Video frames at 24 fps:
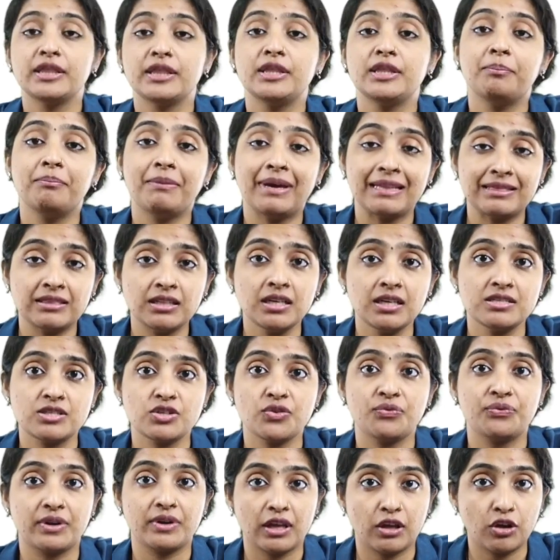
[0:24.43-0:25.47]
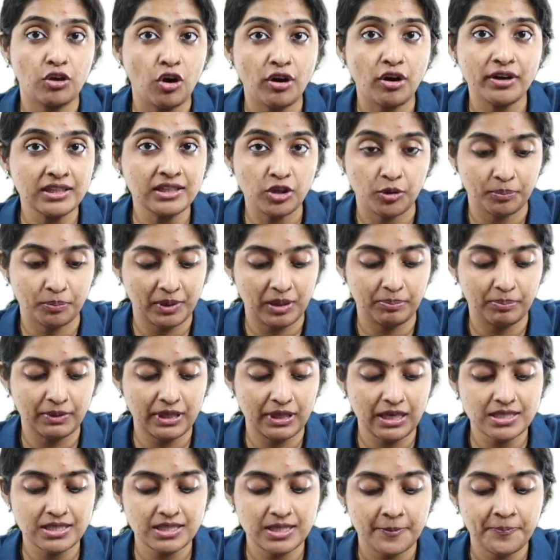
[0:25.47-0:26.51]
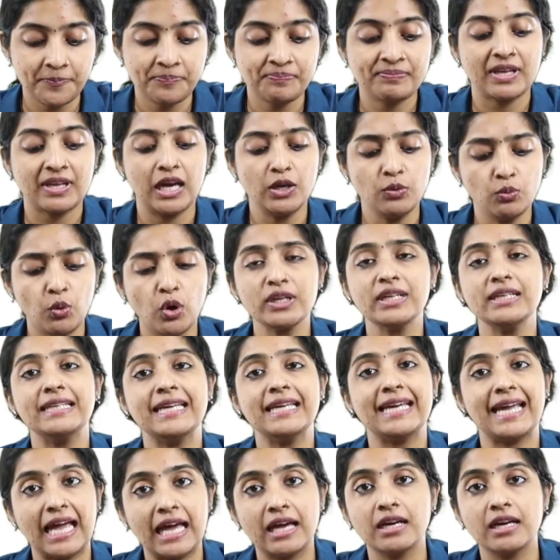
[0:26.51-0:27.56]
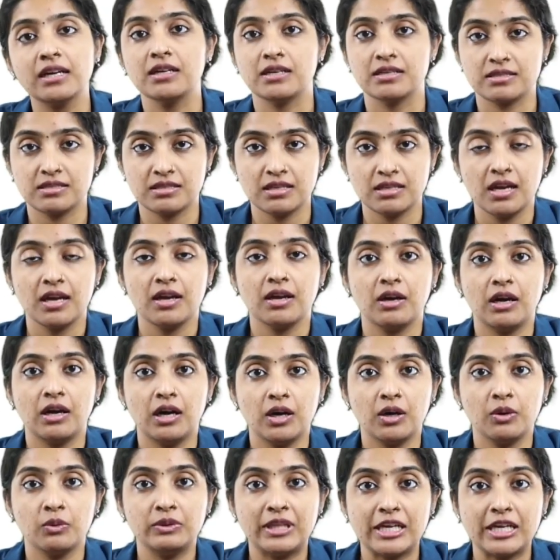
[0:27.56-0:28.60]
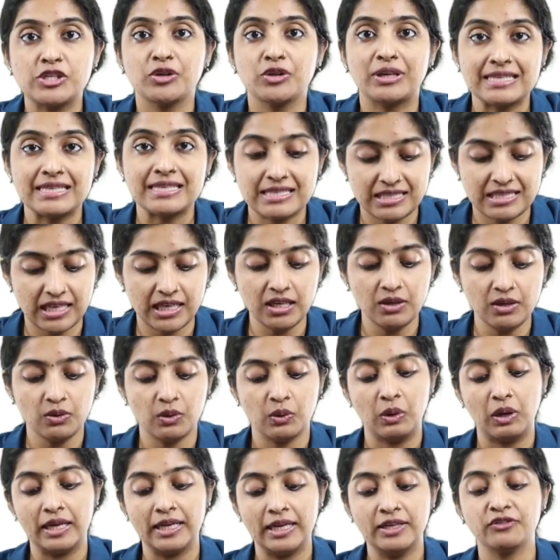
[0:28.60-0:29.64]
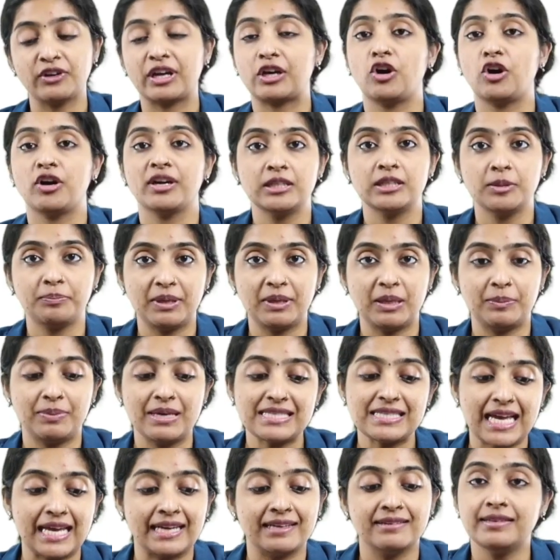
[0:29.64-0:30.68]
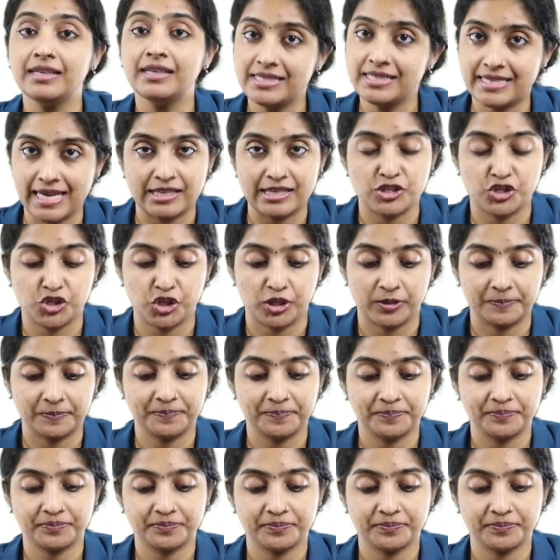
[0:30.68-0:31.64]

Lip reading: the methods of recording your PPS, and what are the errors that you can see in recording the PPS and in the denture.